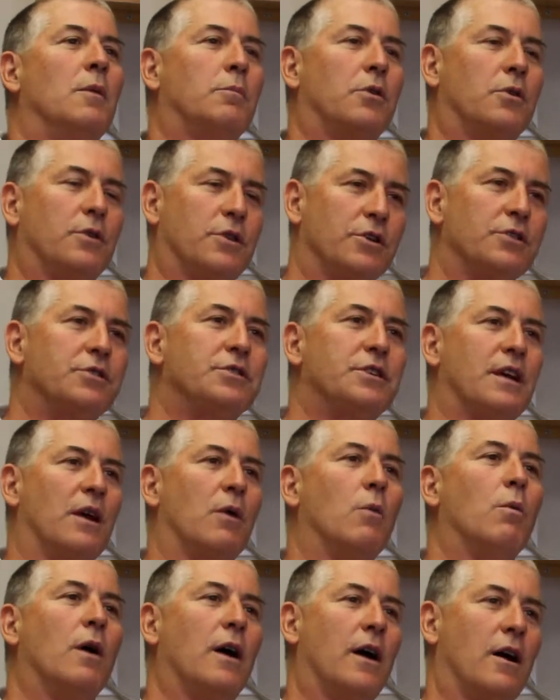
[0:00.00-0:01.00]

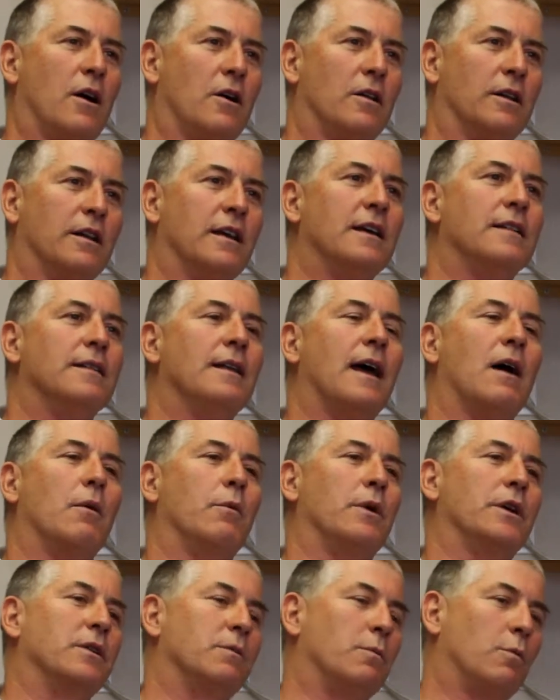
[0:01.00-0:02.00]
producing well, in that